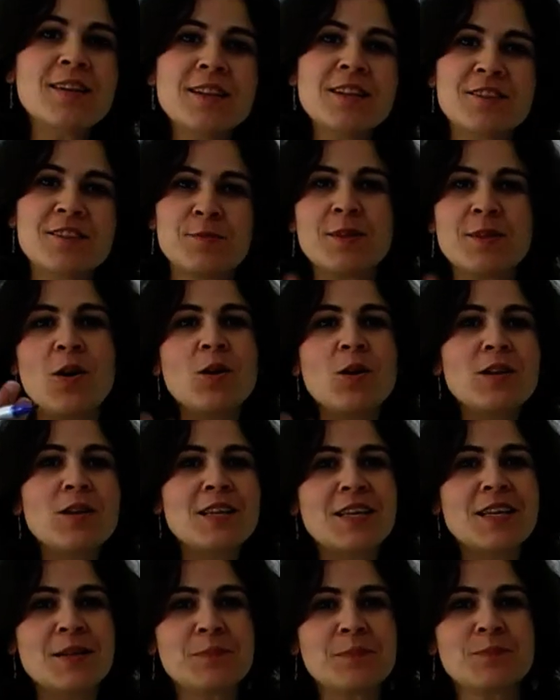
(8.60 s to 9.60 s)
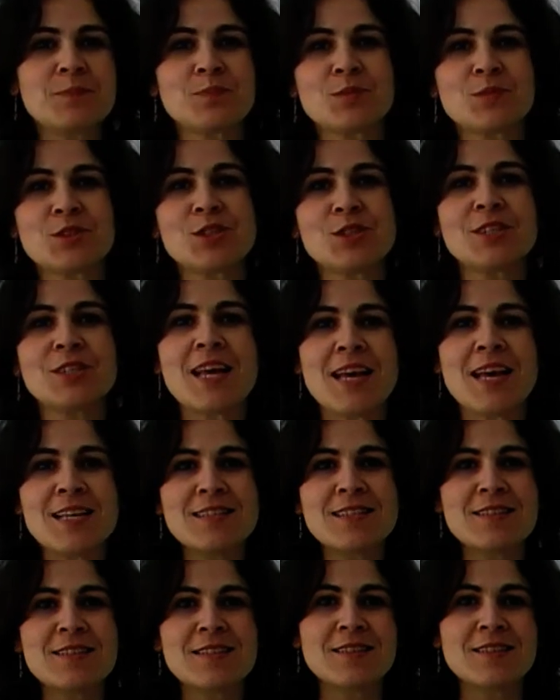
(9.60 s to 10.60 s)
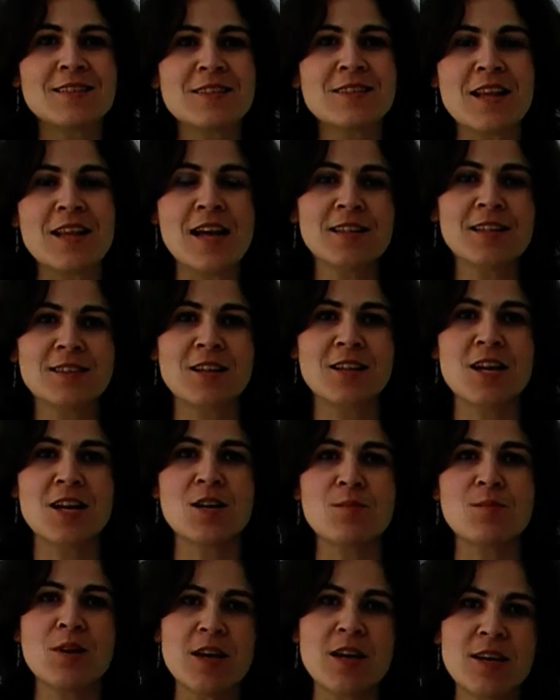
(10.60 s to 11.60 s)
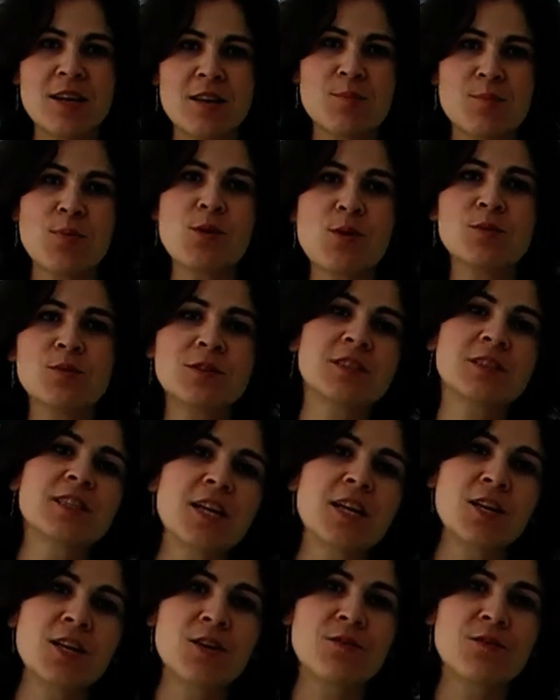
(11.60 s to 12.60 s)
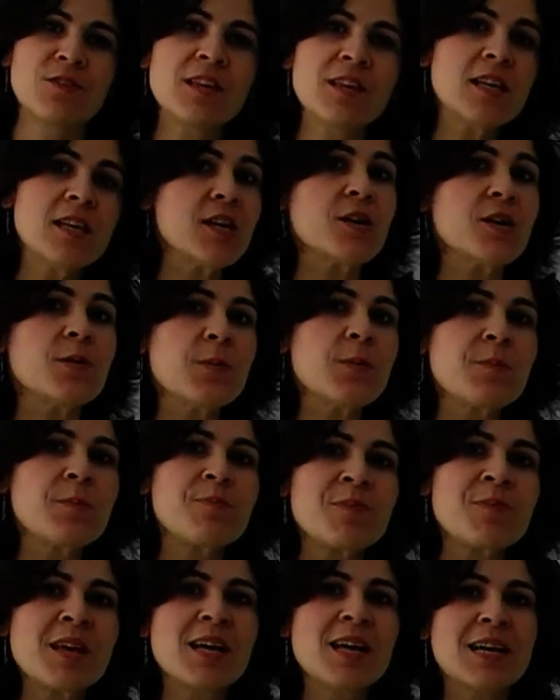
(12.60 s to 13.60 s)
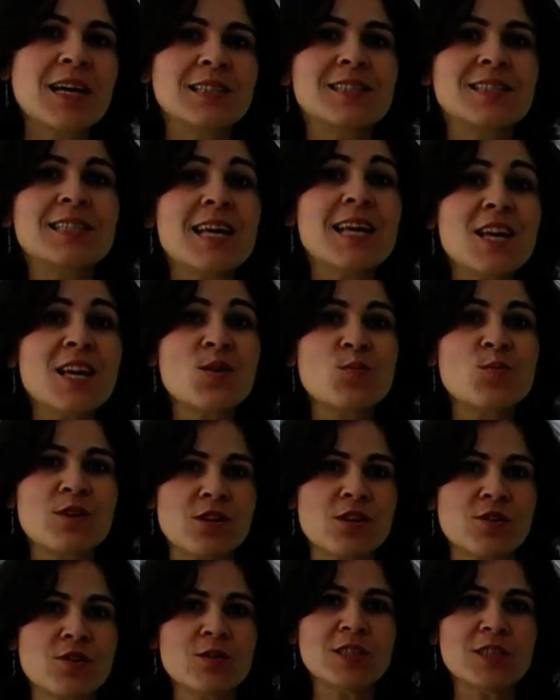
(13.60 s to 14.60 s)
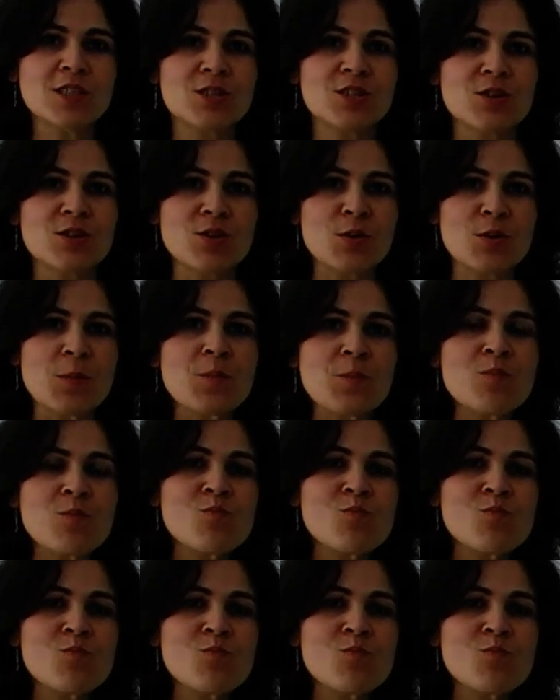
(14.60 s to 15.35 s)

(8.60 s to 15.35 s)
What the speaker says: It's been only 2 days since the last time I posted a new video, and today we're going to